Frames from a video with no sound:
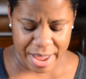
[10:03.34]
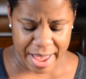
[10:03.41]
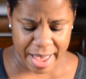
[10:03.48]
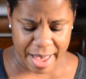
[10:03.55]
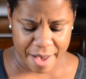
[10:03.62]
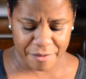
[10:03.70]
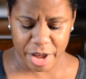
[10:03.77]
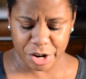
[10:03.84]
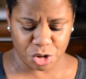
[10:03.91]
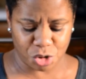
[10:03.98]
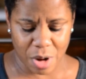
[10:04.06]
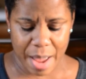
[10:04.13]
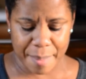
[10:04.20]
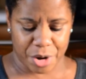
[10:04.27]
have, a
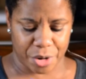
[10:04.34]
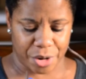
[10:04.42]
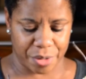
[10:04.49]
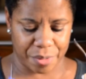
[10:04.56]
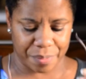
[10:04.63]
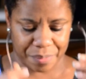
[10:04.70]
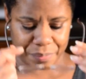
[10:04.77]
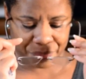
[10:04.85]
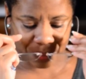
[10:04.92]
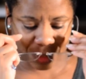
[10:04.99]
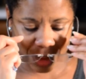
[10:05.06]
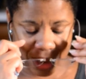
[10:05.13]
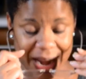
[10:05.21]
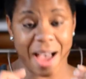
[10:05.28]
trimeter.
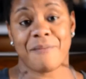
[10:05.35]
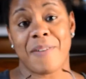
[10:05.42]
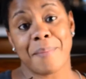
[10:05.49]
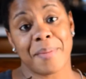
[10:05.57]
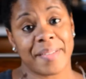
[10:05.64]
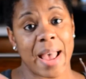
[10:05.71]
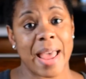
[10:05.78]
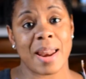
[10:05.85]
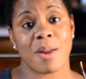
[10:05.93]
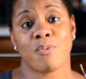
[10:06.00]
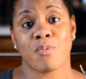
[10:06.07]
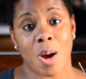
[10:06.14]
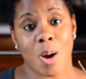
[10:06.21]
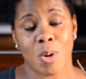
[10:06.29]
Now, if I'm saying it
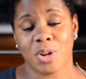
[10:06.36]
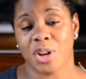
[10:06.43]
wrong,